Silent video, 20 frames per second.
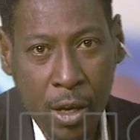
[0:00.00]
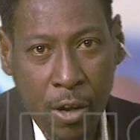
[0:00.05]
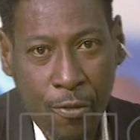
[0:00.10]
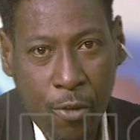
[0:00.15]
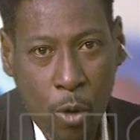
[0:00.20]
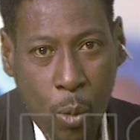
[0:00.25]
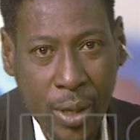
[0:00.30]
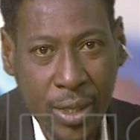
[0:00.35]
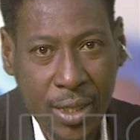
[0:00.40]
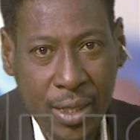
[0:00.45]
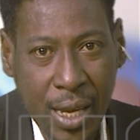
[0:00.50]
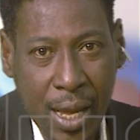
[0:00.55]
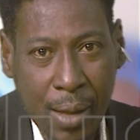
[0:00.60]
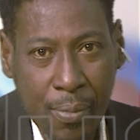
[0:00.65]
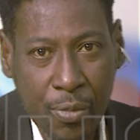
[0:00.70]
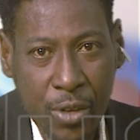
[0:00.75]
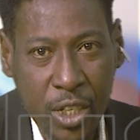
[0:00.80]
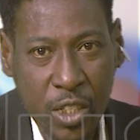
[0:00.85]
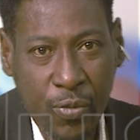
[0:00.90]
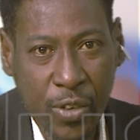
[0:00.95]
For West
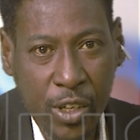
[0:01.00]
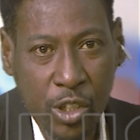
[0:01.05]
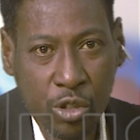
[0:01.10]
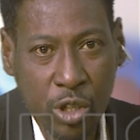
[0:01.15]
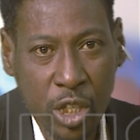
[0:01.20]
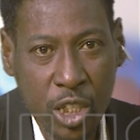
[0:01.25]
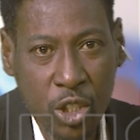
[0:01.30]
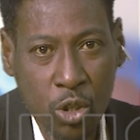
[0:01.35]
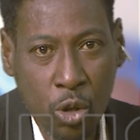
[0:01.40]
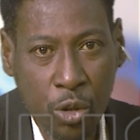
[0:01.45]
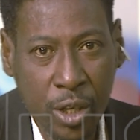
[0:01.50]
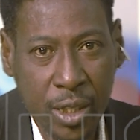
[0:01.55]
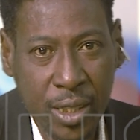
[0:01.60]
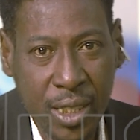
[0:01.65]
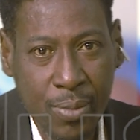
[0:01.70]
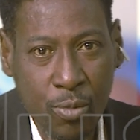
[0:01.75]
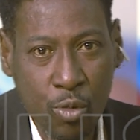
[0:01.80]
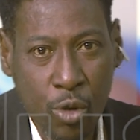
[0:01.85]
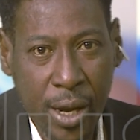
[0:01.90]
Ham, this victory saw the team